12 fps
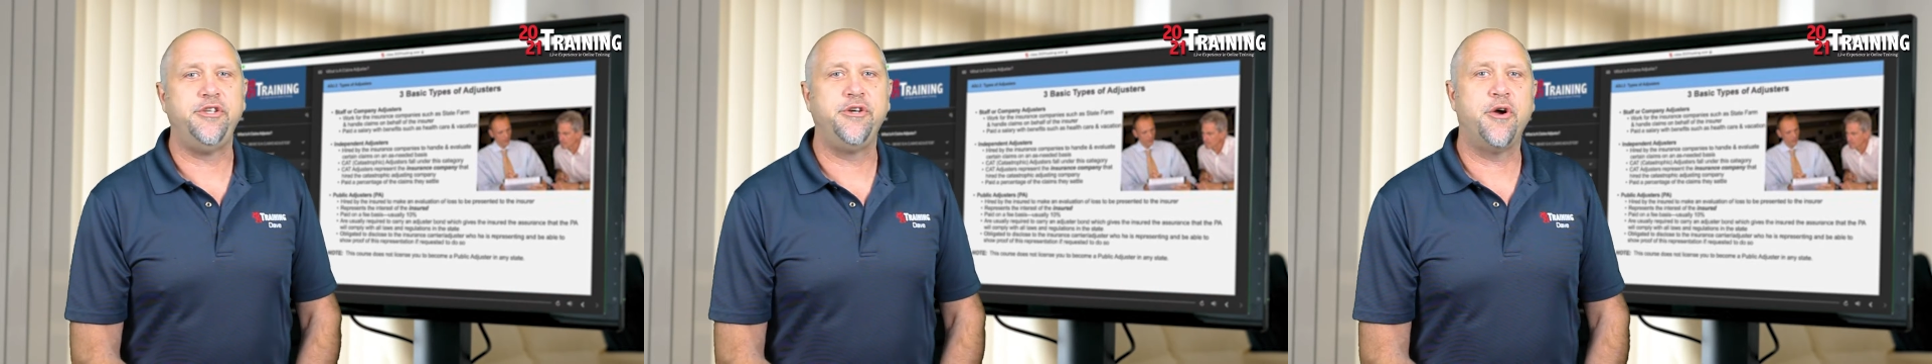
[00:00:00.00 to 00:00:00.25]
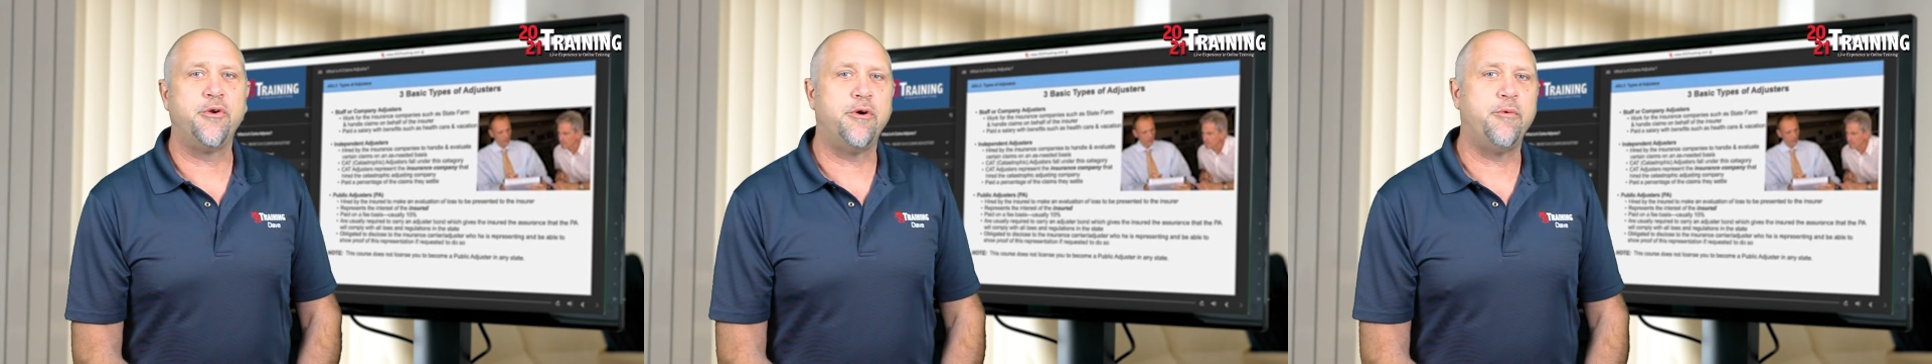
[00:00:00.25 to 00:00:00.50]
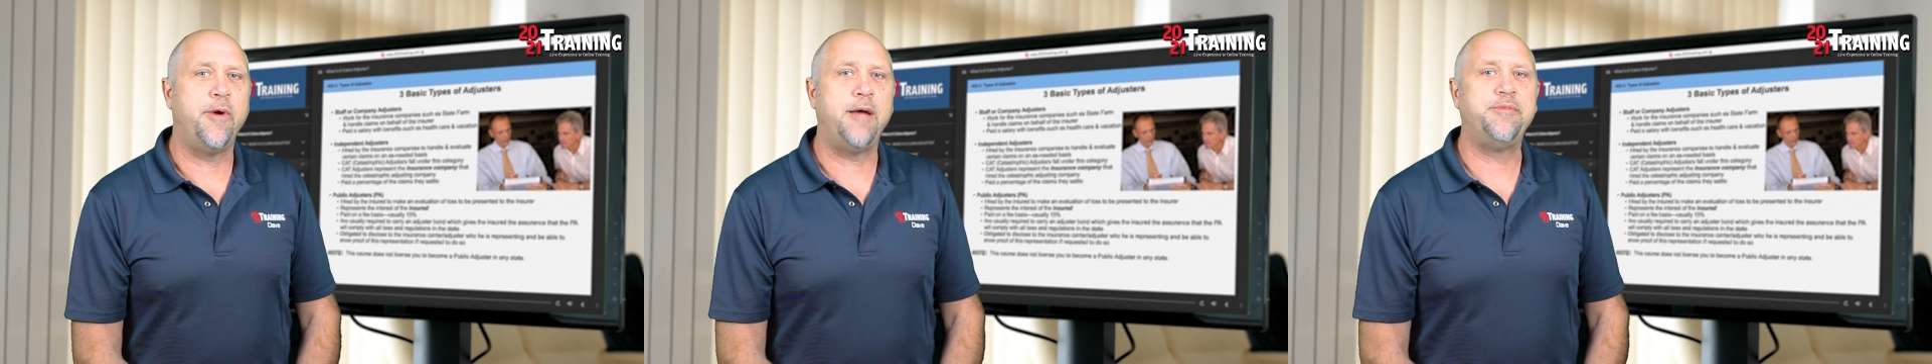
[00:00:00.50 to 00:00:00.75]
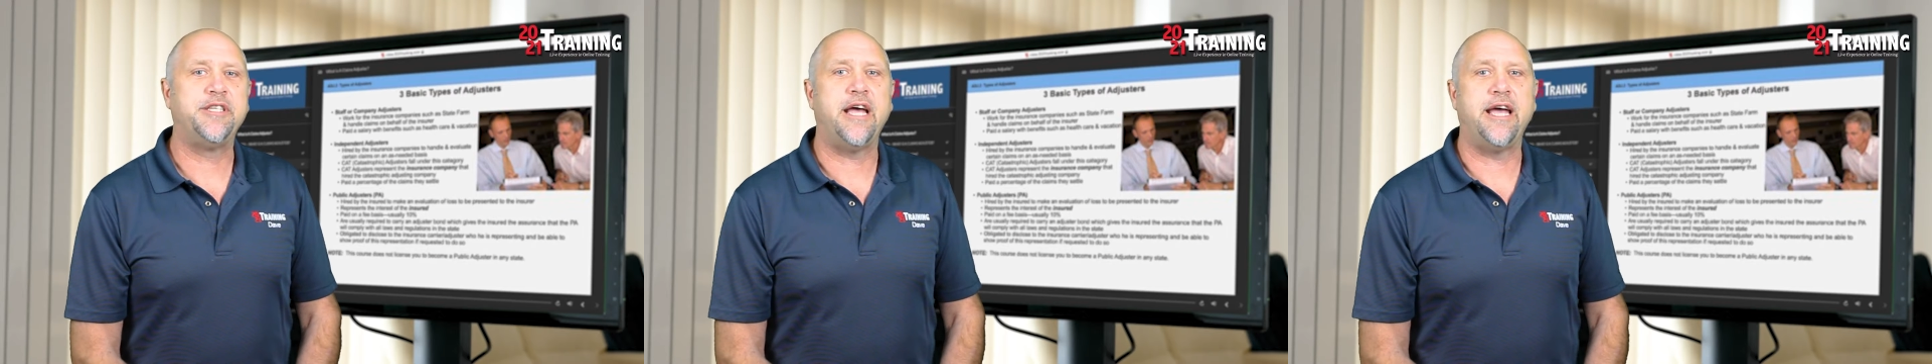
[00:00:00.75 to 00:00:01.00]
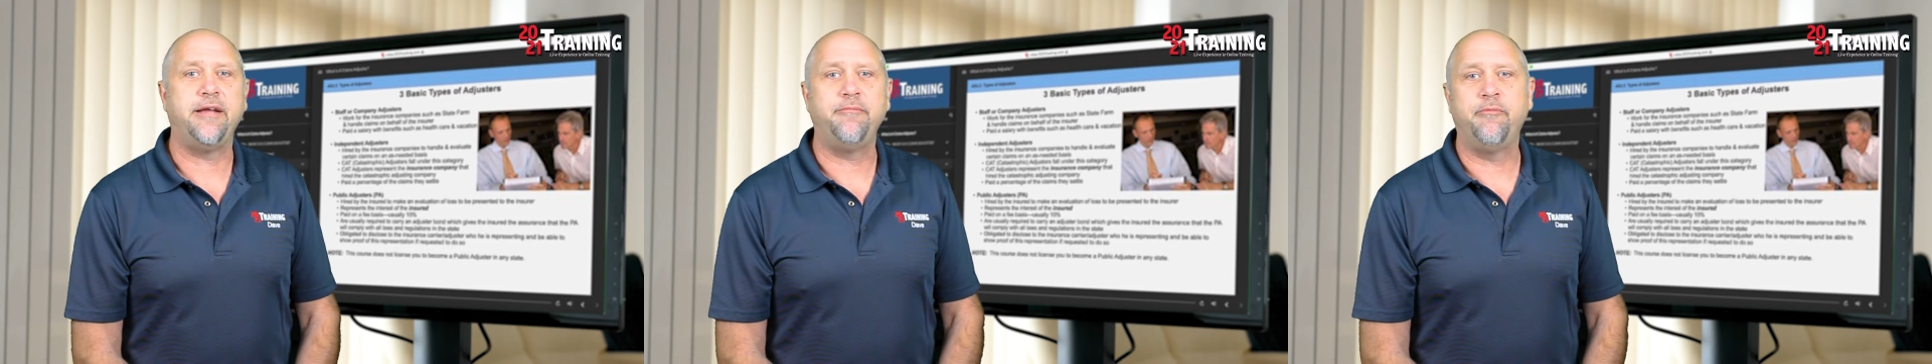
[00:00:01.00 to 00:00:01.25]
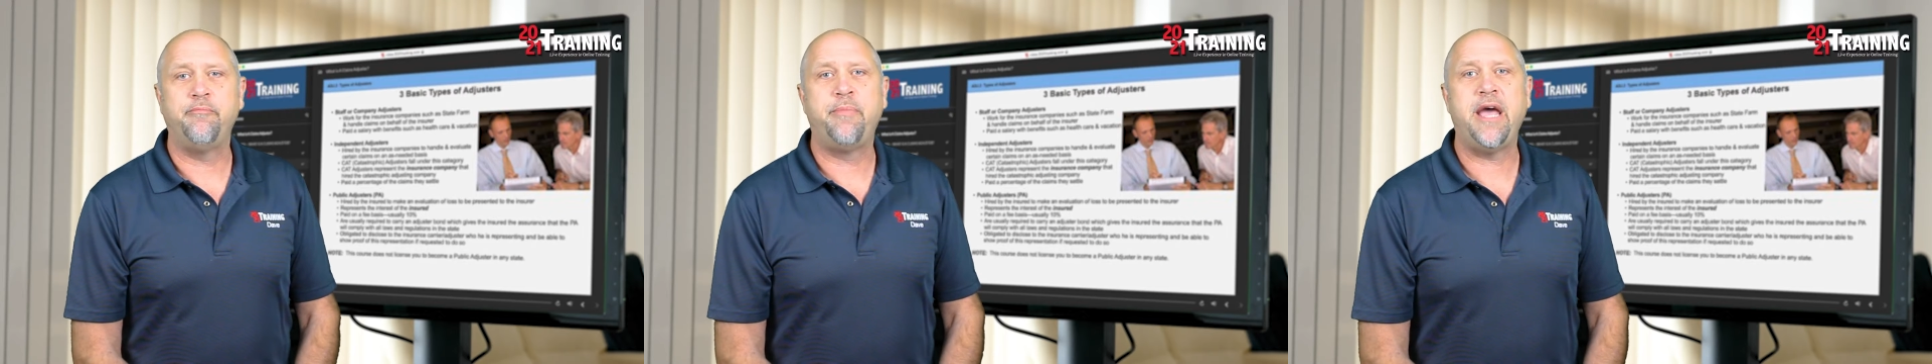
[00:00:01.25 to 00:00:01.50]
You go to a website,
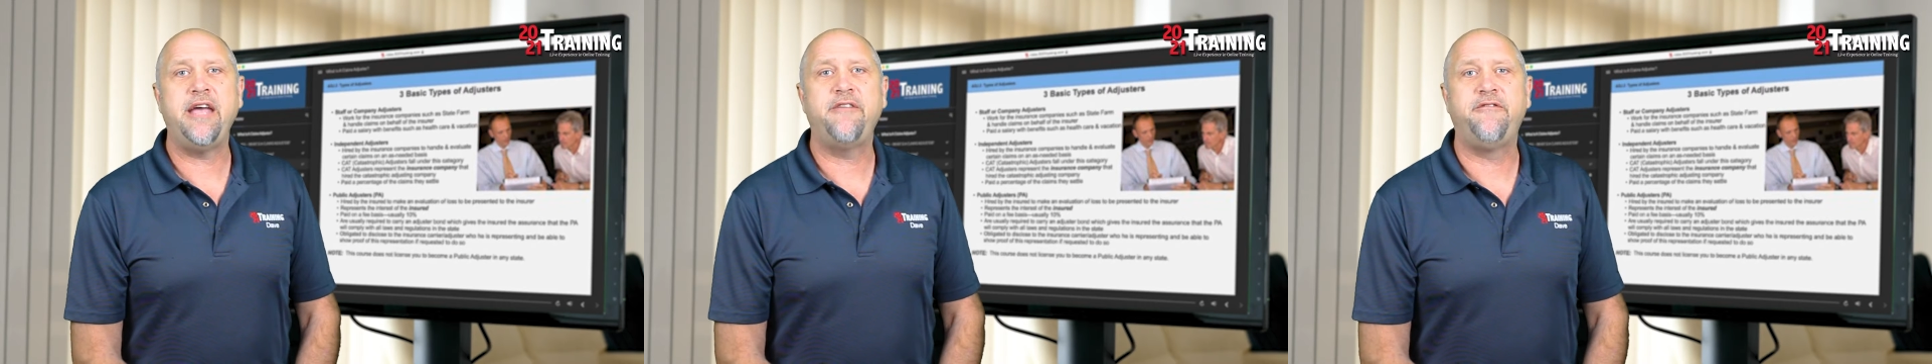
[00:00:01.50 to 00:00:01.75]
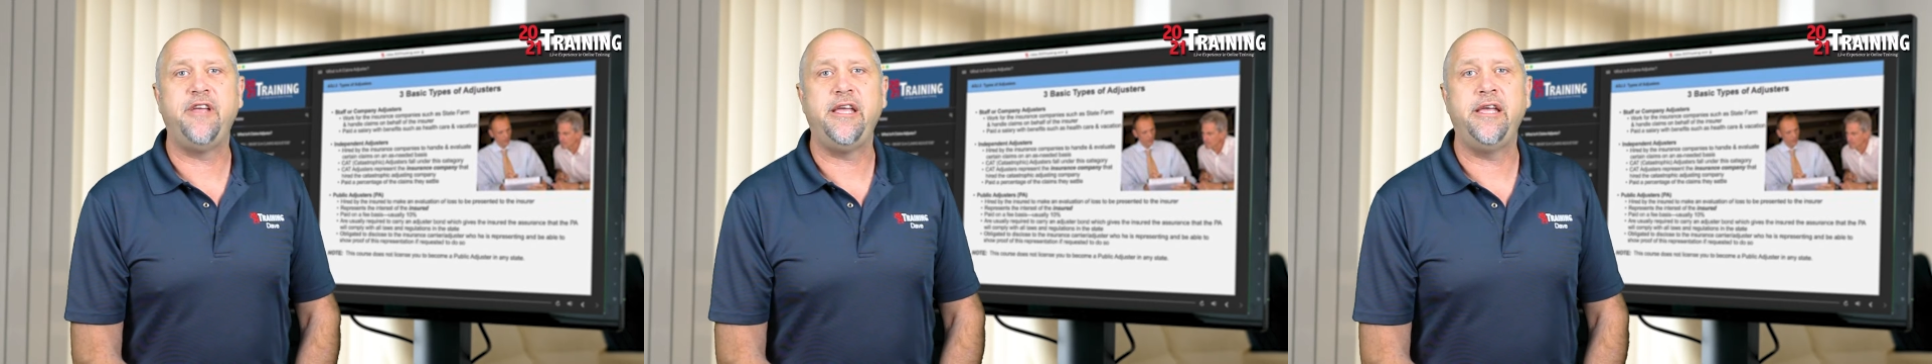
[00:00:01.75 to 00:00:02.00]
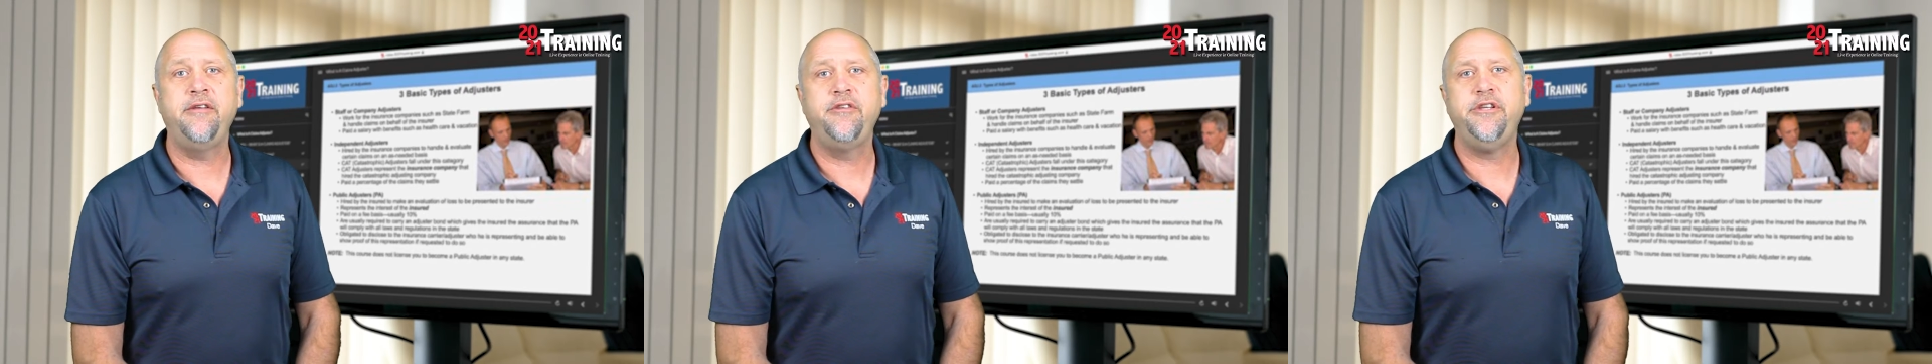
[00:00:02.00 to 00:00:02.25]
pay a fee,